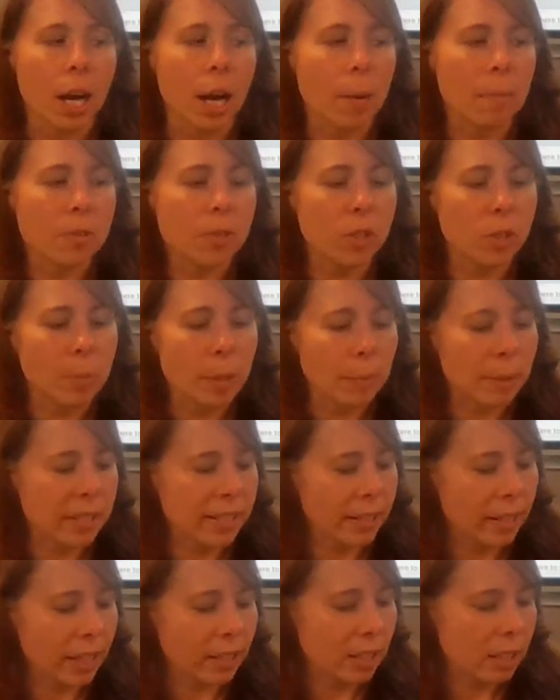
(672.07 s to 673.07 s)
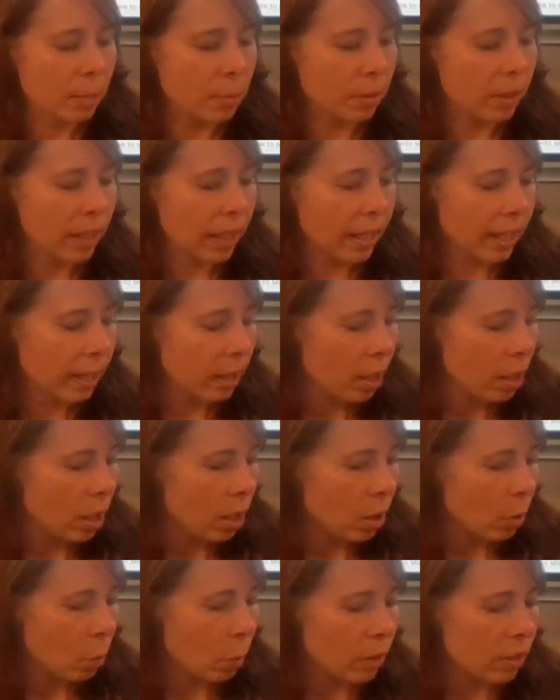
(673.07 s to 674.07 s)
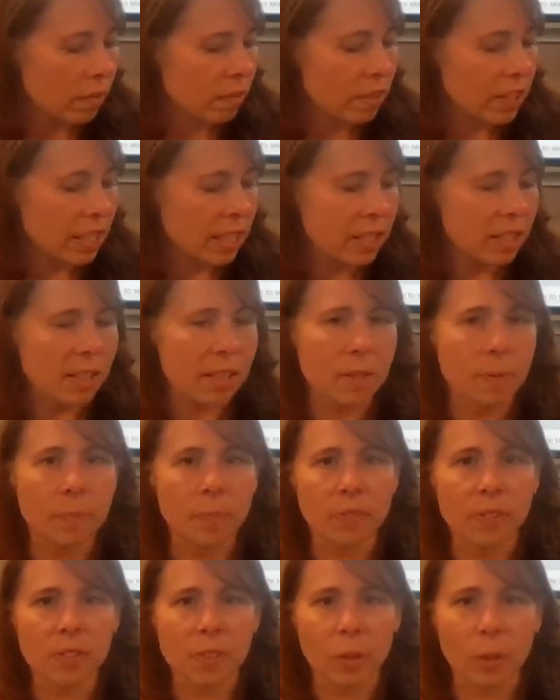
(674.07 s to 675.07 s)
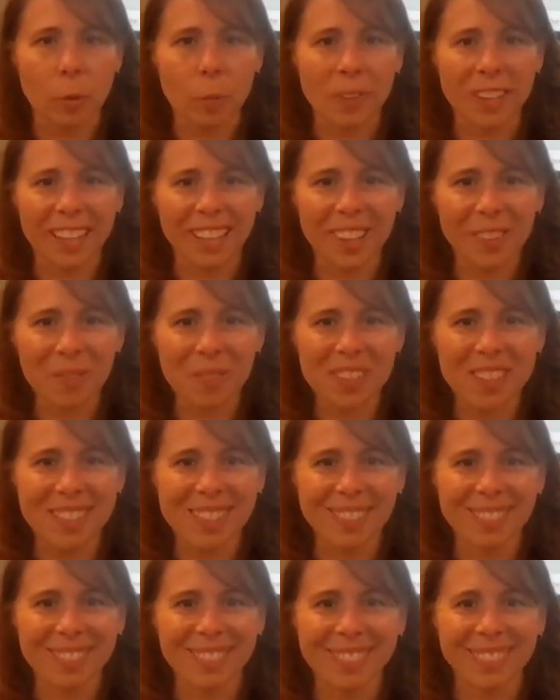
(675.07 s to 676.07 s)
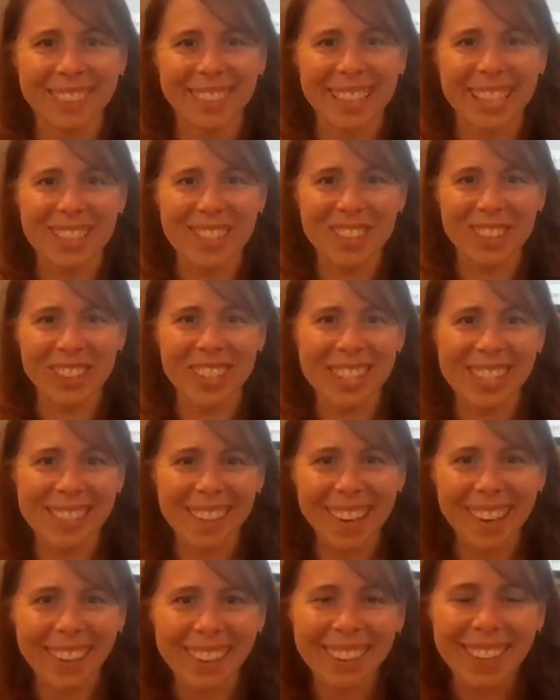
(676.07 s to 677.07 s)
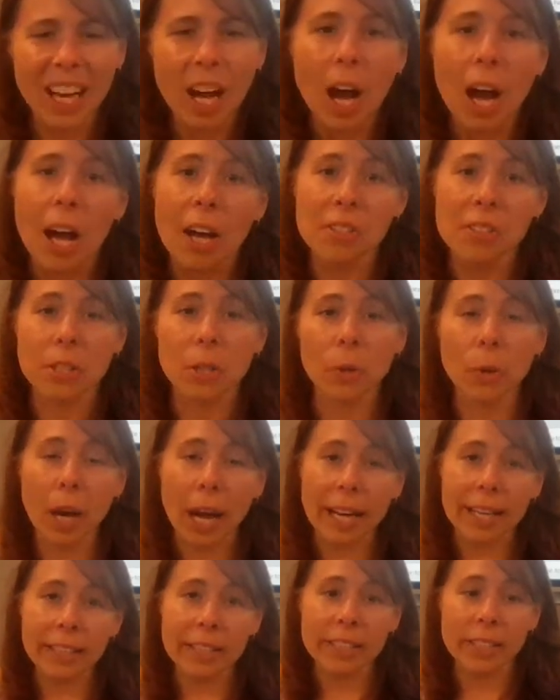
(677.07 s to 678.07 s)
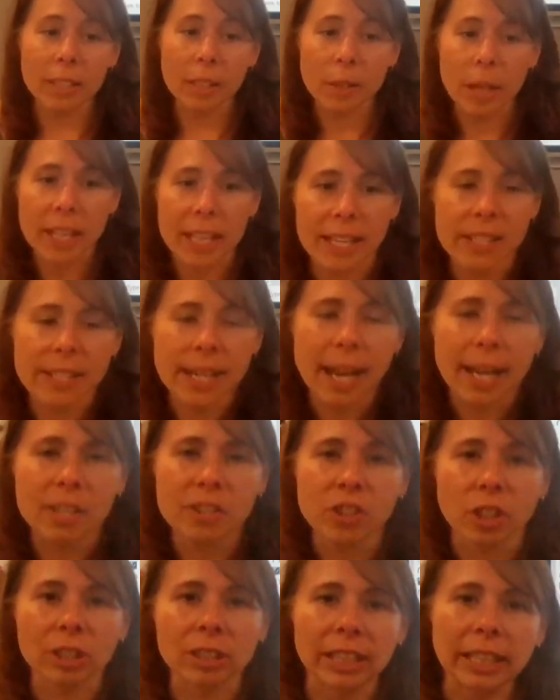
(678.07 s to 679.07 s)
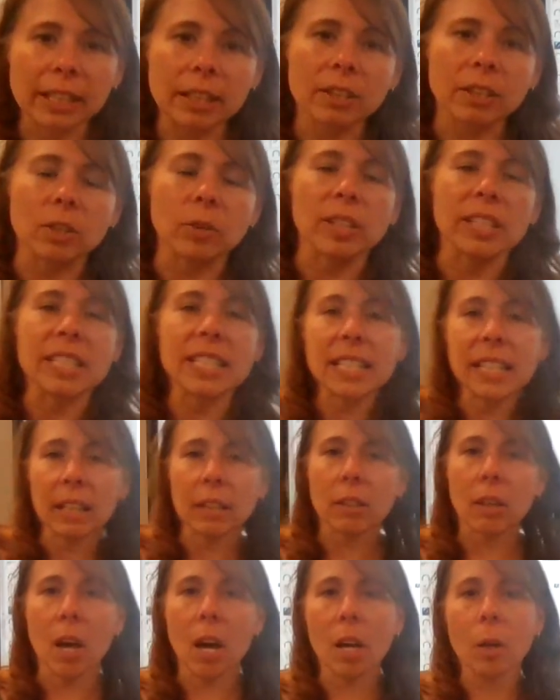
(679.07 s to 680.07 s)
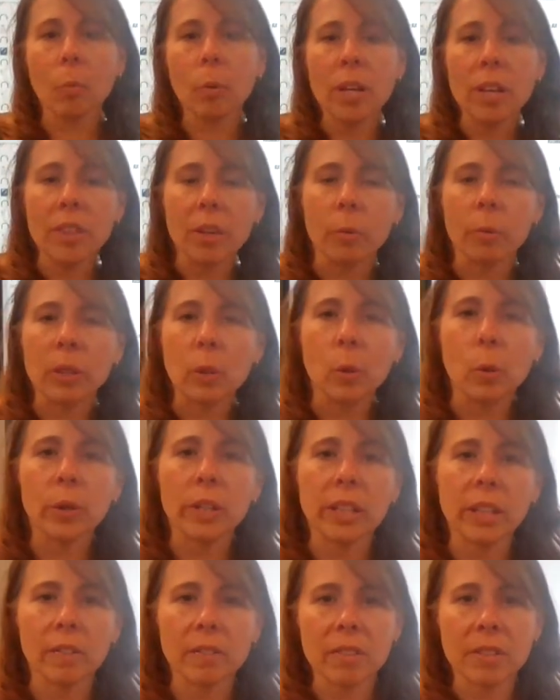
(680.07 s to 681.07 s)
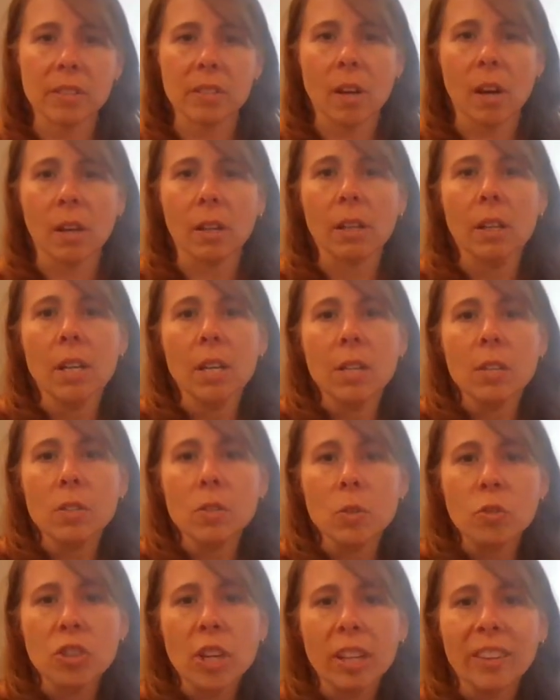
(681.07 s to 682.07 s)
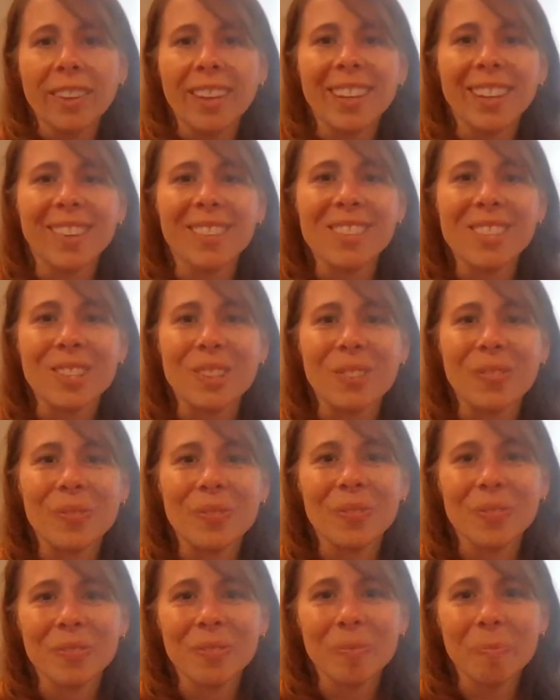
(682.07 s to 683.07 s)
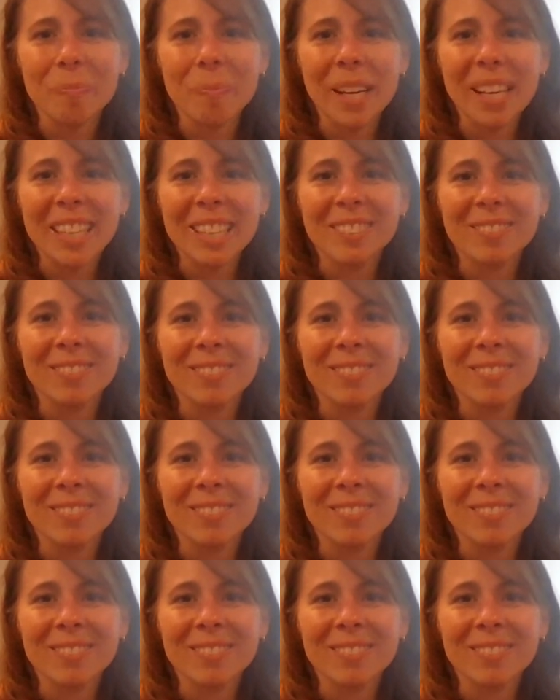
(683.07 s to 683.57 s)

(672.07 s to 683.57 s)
So you may be selected to play one of these. So I hope that helps. Enjoy the song. Also, I did attach a link that you can sing along with a recording of the song. So check that out too. Bye.